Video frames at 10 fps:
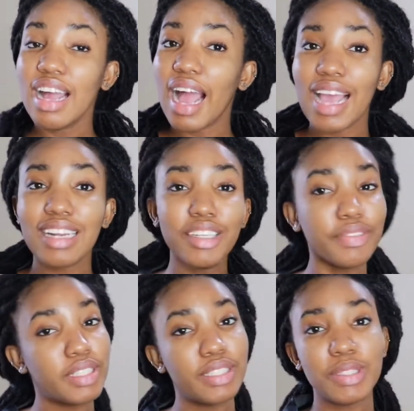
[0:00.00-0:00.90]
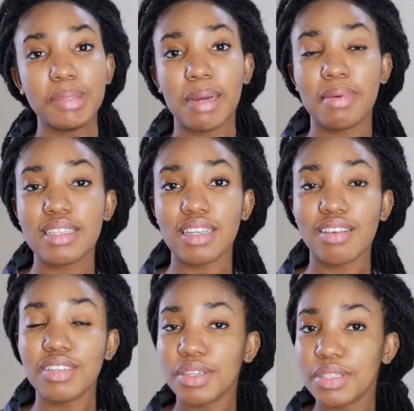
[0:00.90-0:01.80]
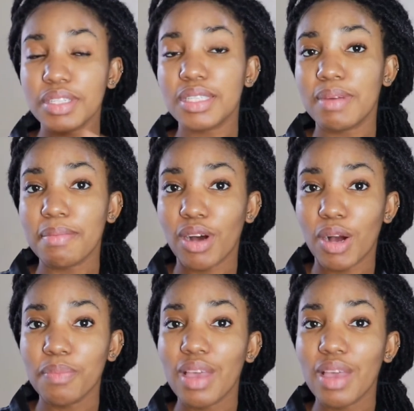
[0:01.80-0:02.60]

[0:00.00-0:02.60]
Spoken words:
I didn't really do it by myself. Shout out to my mom.